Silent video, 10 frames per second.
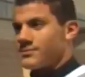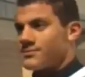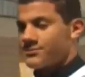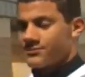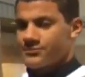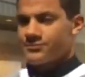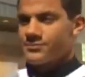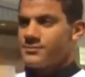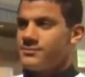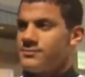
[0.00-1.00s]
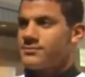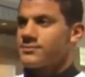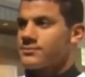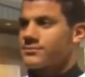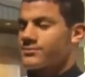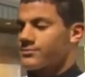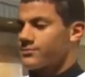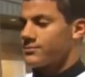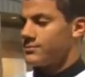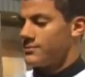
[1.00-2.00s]

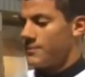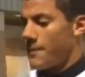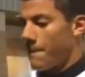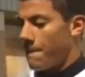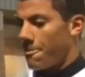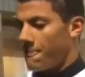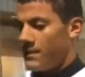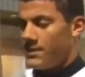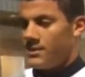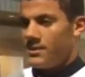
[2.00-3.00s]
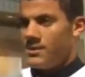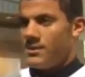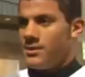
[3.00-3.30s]
(silent)